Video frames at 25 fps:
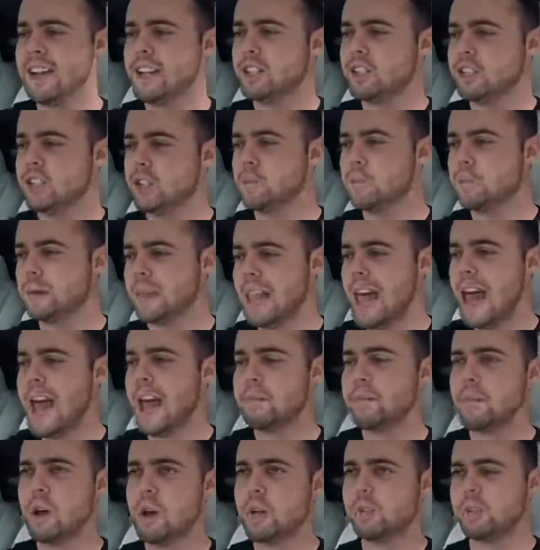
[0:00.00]
into
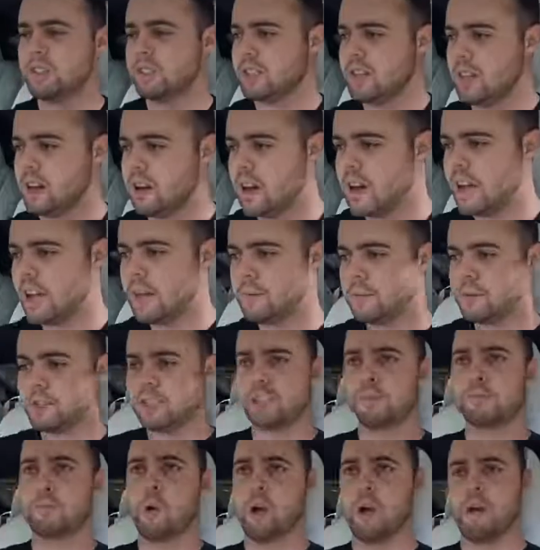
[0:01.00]
Plaid mode, steering in
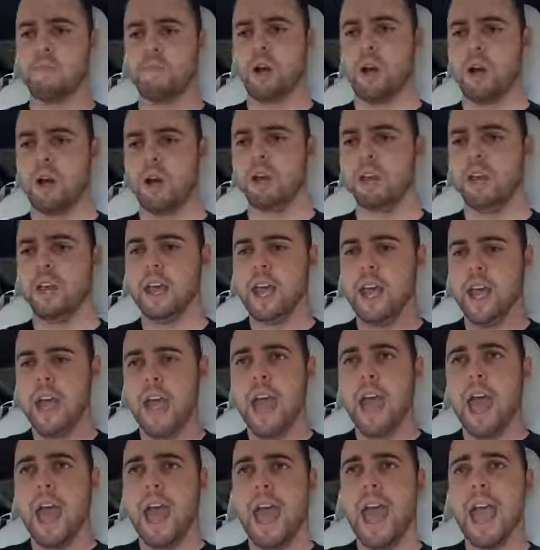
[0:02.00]
sport mode,
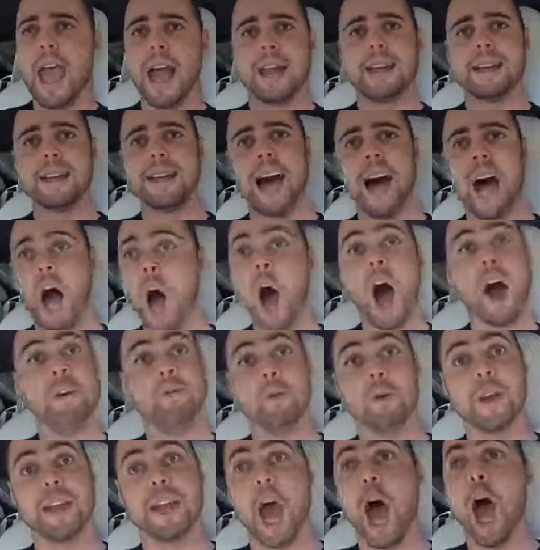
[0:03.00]
and
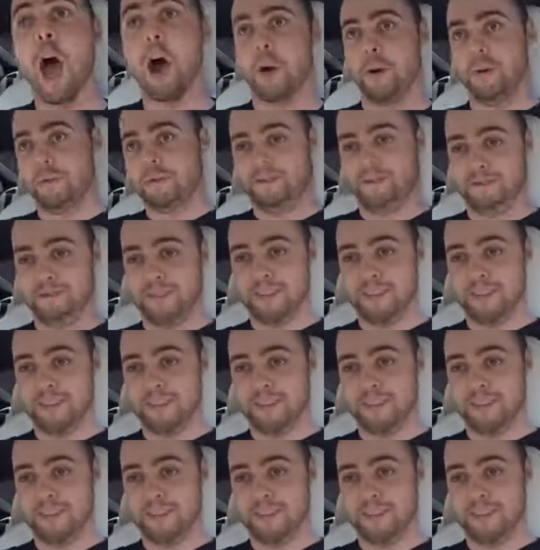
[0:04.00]
off we go.